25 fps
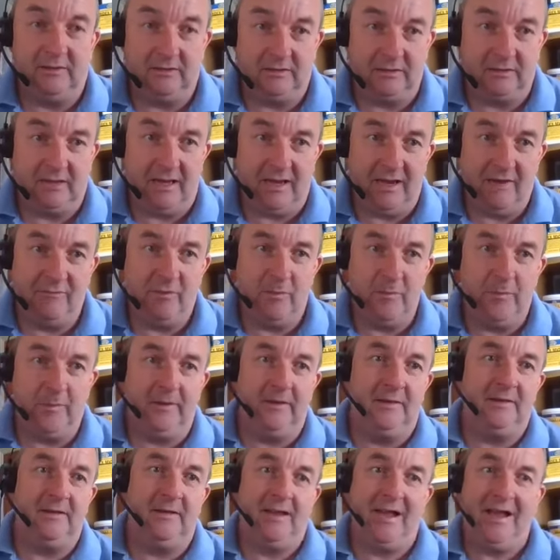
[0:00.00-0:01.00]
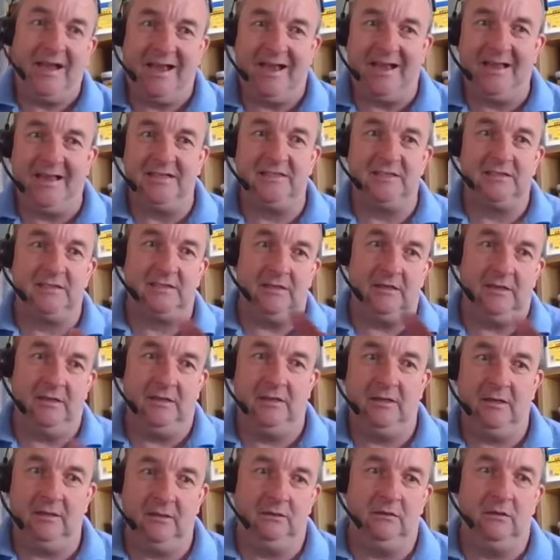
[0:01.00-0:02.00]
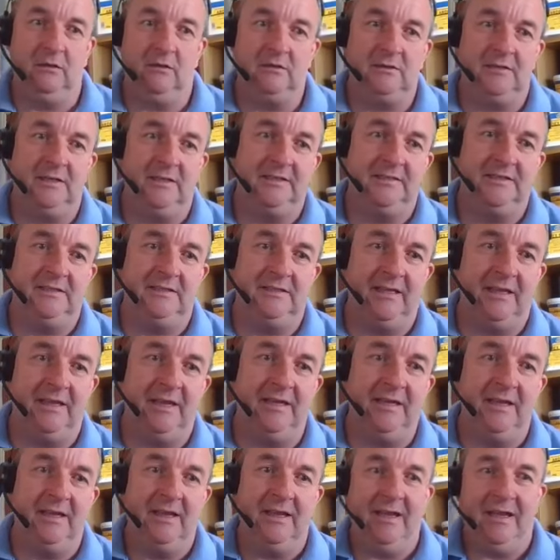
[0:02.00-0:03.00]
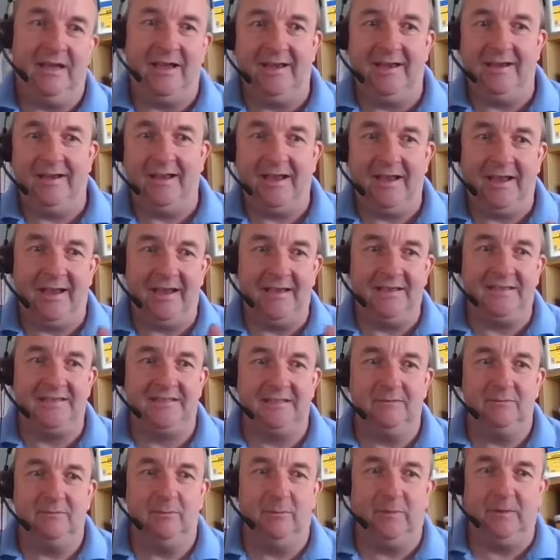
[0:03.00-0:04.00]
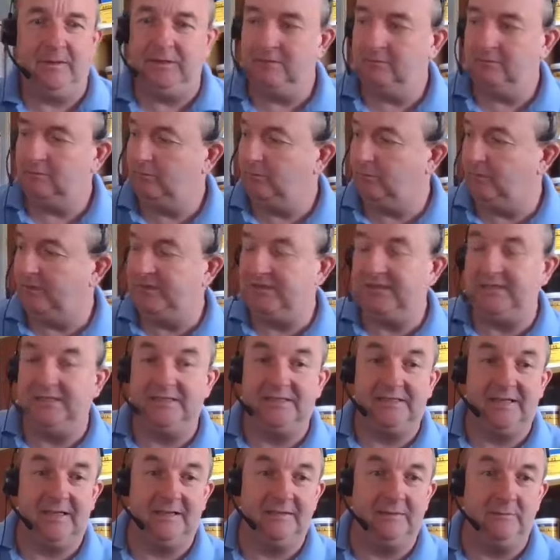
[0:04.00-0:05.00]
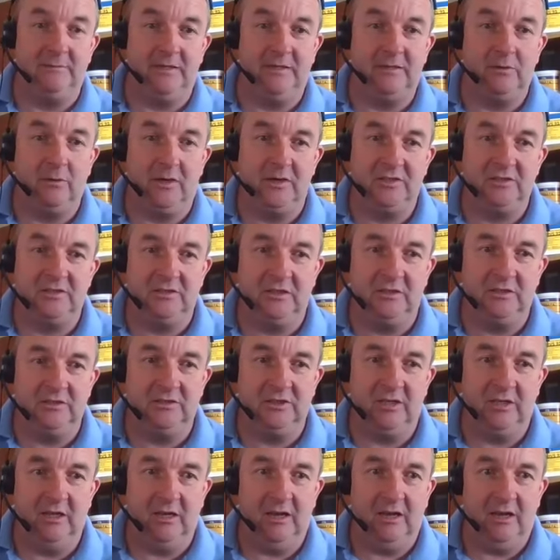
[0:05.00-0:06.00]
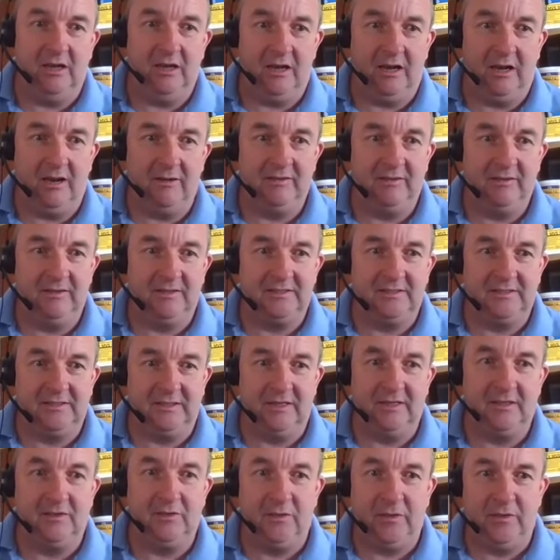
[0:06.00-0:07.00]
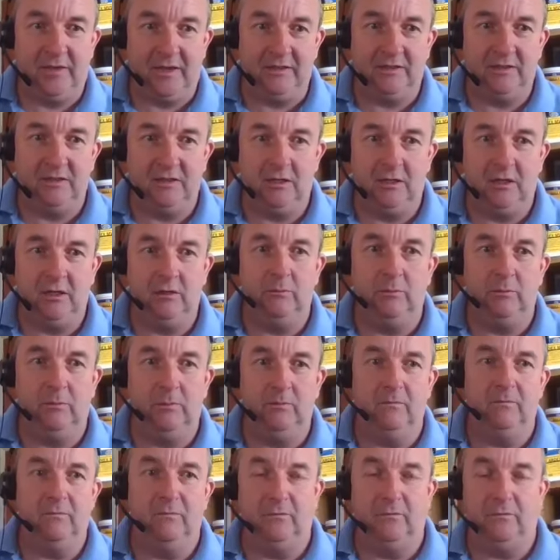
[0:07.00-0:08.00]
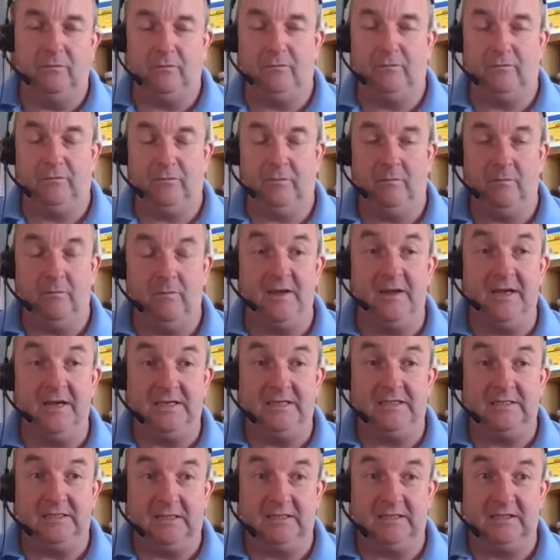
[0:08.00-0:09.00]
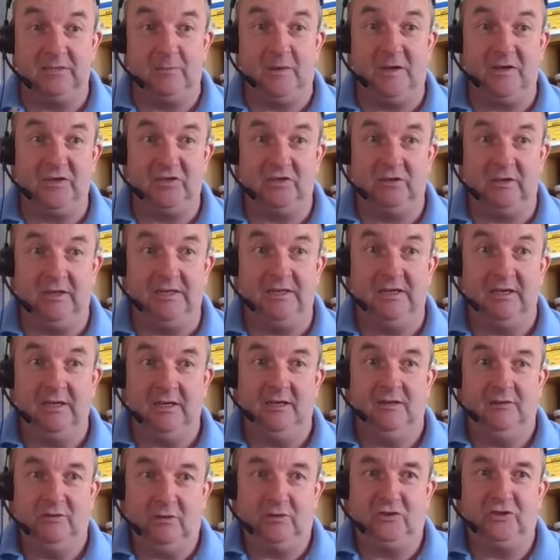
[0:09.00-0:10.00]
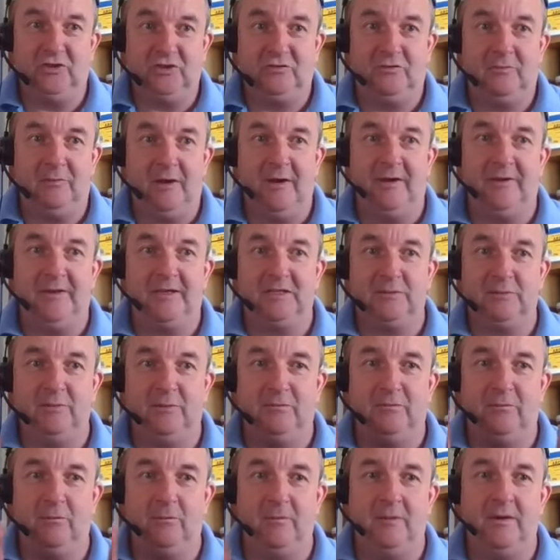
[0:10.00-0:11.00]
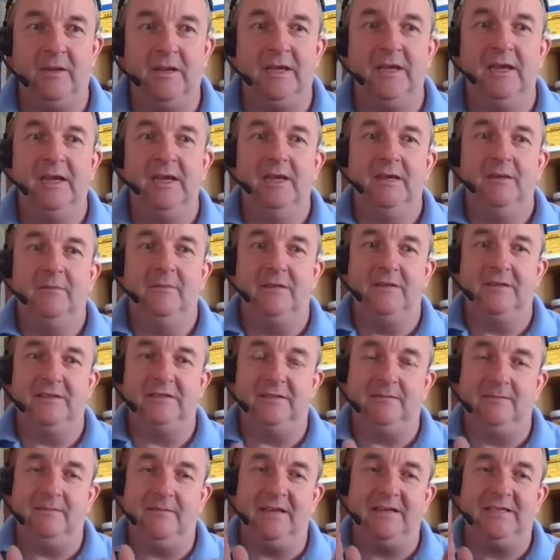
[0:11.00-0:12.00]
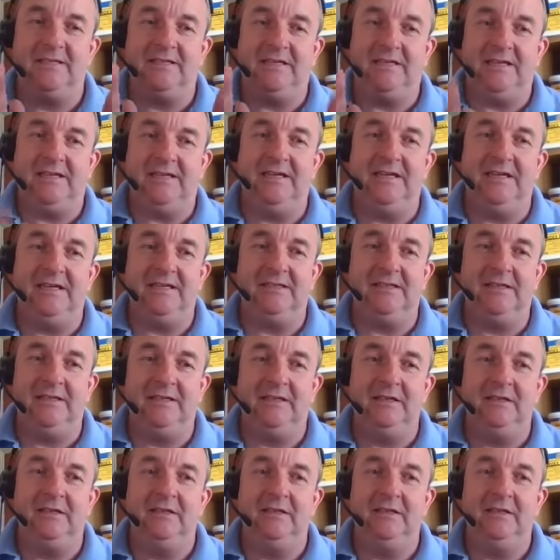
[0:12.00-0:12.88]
everybody that has logged in today and has been busy sending me questions. I'm going to say thank you from me, especially not just from Ardex, but from me, because it makes it easier